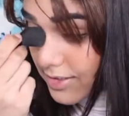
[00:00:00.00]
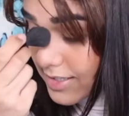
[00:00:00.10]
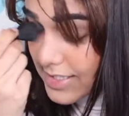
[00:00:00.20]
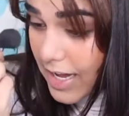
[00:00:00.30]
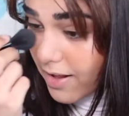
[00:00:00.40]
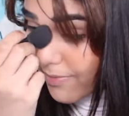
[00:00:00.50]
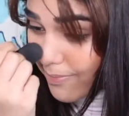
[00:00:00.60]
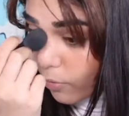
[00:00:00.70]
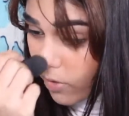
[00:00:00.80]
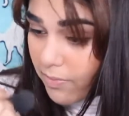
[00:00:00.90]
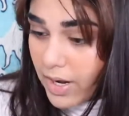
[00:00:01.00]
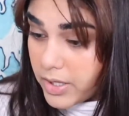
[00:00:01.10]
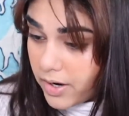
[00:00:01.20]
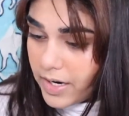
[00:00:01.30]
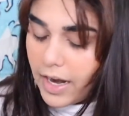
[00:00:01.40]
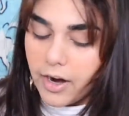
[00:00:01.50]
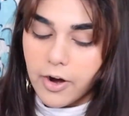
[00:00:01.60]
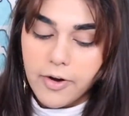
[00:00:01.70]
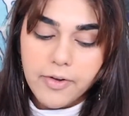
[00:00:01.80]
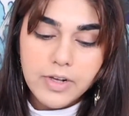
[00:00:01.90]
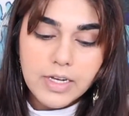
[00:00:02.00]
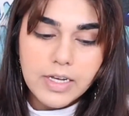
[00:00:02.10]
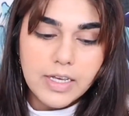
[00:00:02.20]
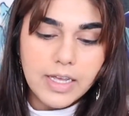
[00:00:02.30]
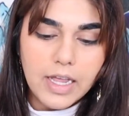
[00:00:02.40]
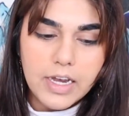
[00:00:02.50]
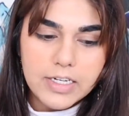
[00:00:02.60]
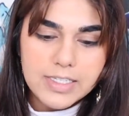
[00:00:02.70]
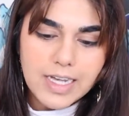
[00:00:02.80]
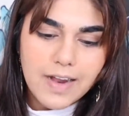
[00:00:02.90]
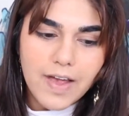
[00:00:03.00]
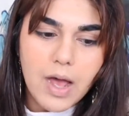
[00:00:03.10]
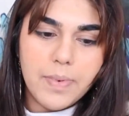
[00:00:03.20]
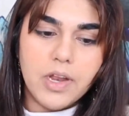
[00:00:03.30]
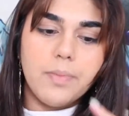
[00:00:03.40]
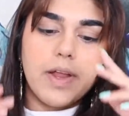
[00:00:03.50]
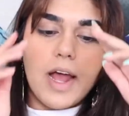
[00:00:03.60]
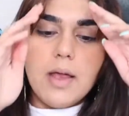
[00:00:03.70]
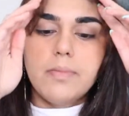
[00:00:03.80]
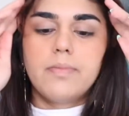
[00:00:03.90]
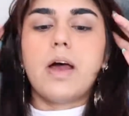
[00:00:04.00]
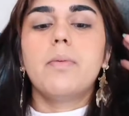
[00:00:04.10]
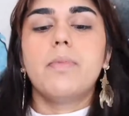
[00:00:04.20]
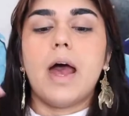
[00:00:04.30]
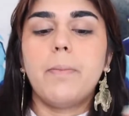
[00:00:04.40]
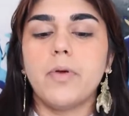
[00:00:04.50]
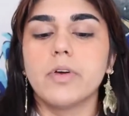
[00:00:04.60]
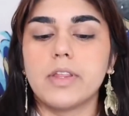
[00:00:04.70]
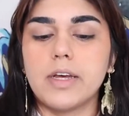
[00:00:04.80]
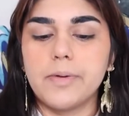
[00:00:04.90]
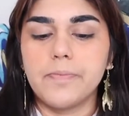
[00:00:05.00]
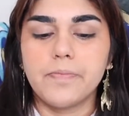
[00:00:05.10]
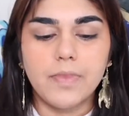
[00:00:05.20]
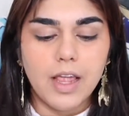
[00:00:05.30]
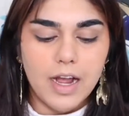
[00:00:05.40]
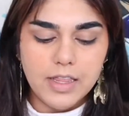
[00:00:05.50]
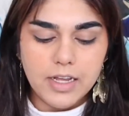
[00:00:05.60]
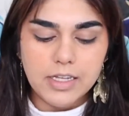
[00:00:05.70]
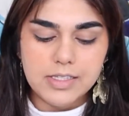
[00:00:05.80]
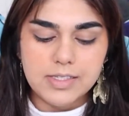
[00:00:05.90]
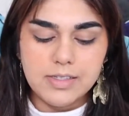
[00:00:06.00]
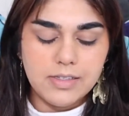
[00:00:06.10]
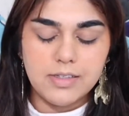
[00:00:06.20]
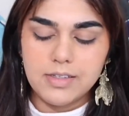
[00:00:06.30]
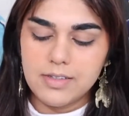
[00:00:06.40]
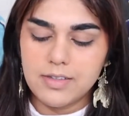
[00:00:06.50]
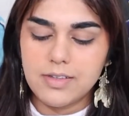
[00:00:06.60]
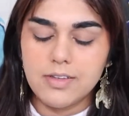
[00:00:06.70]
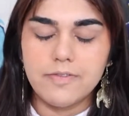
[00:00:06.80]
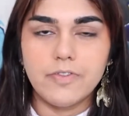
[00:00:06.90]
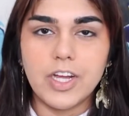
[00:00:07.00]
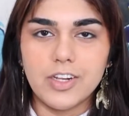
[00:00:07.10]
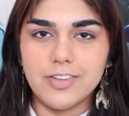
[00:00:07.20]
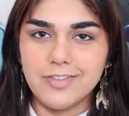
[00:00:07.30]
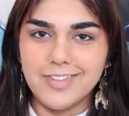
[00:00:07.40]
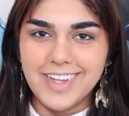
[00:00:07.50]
just kind of bored of my long hair and it just kind of happened, but I'm happy with it. I think it's fun.